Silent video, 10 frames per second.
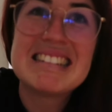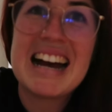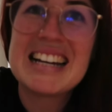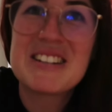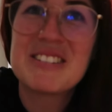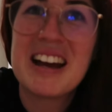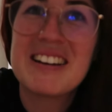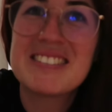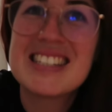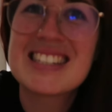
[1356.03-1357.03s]
I don't know
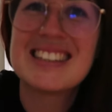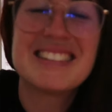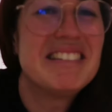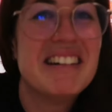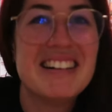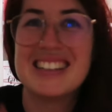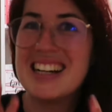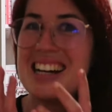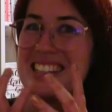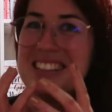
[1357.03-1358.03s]
how he's gonna,
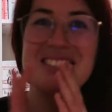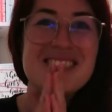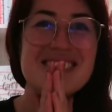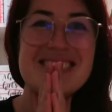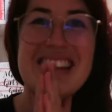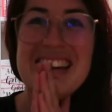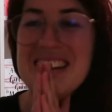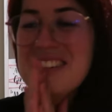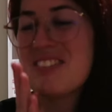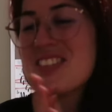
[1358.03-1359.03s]
I don't
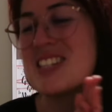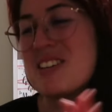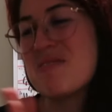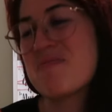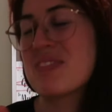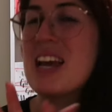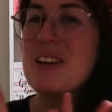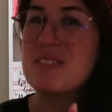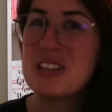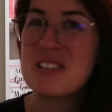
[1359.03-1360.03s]
know. So
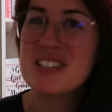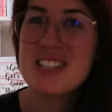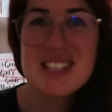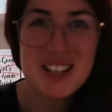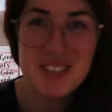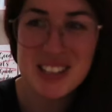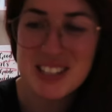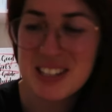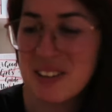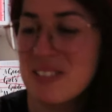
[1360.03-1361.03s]
I'm curious to see where
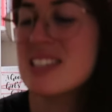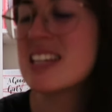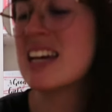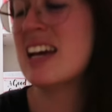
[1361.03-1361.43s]
this goes.